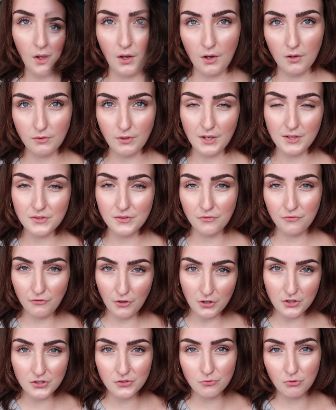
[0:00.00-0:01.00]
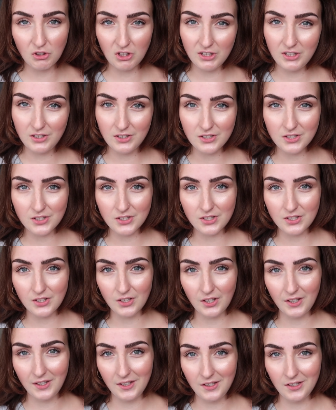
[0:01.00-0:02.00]
Alright, the first release
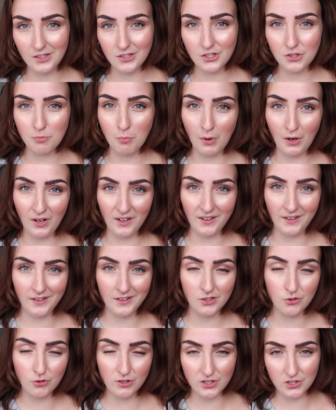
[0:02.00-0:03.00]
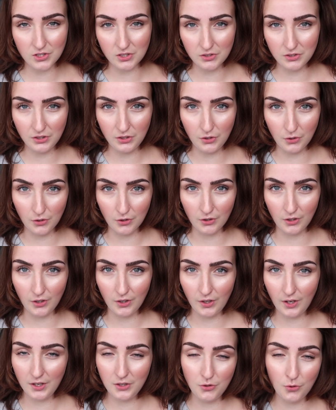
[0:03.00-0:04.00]
is by Christian Dior,
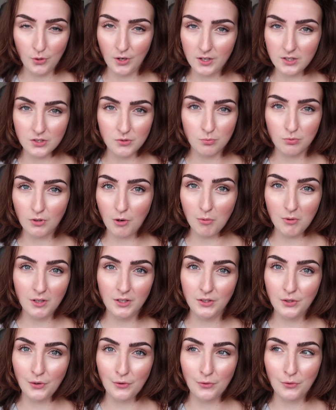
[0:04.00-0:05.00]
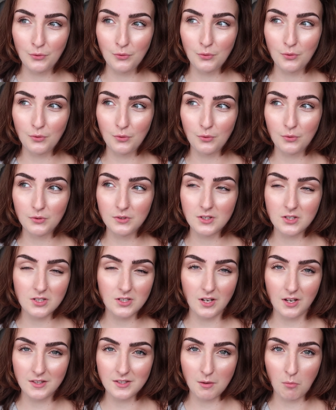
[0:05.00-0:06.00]
and you guys probably know the
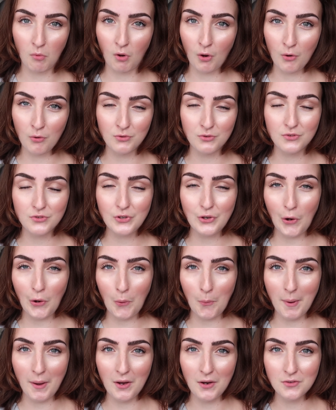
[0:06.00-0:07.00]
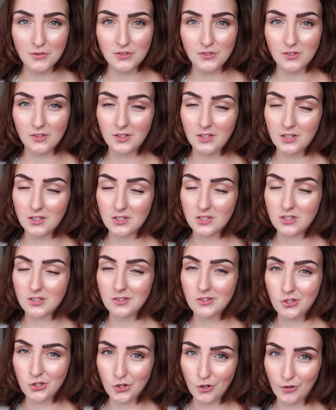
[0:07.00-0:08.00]
scent I'm going to talk about. It's
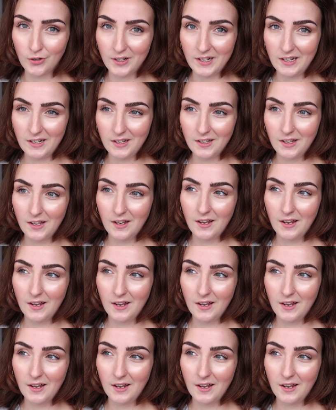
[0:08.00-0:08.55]
Joy.